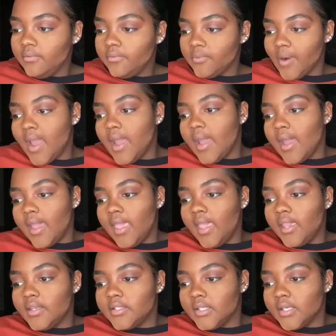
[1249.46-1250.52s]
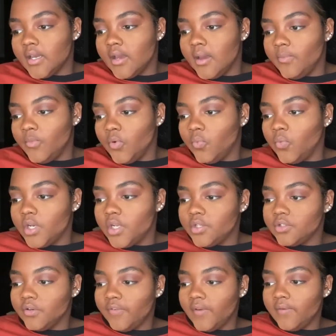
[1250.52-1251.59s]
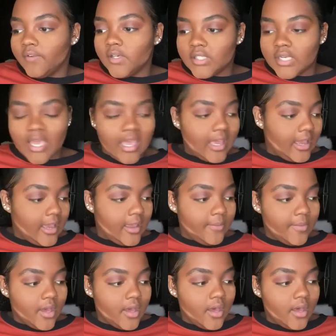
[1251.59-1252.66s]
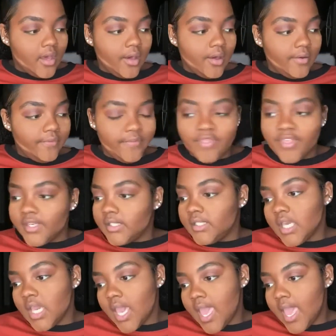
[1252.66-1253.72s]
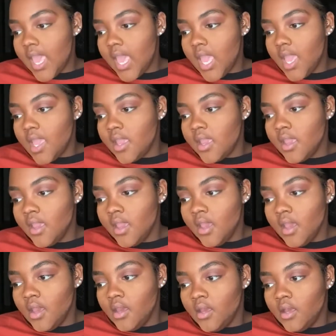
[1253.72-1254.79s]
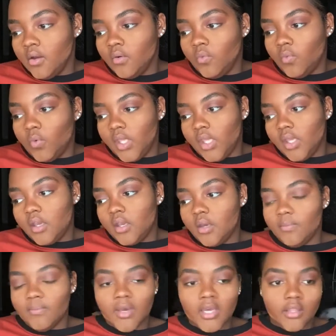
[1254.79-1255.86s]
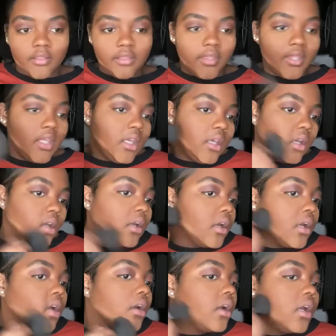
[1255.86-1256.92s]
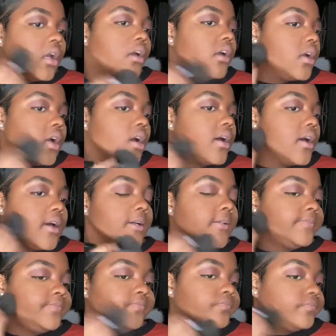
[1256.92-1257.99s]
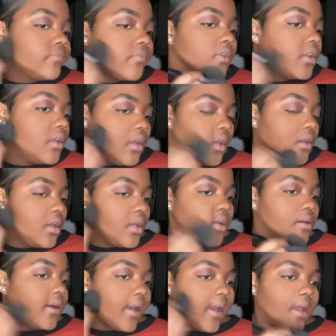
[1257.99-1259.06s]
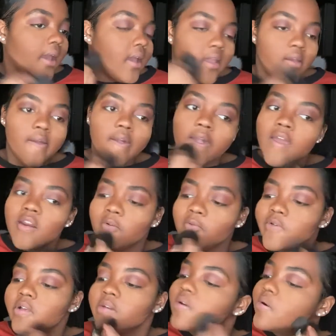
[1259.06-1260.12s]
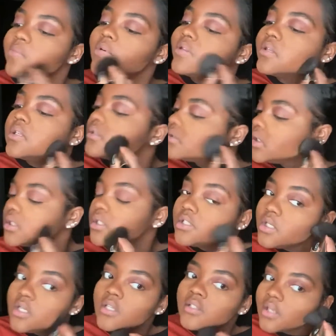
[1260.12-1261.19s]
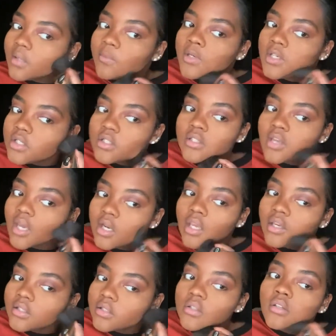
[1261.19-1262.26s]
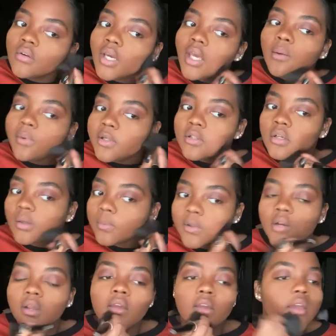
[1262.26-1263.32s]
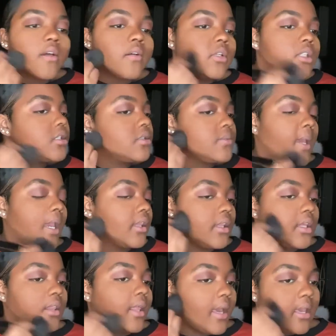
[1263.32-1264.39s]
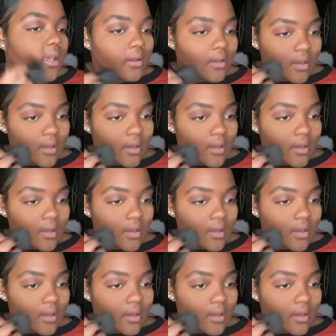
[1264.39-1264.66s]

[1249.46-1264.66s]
right, what is your favorite time of the day, week, month, year? Okay, I don't really know what this question is. I'm gonna just kind of answer it the way I'm interpreting it, which is mainly like,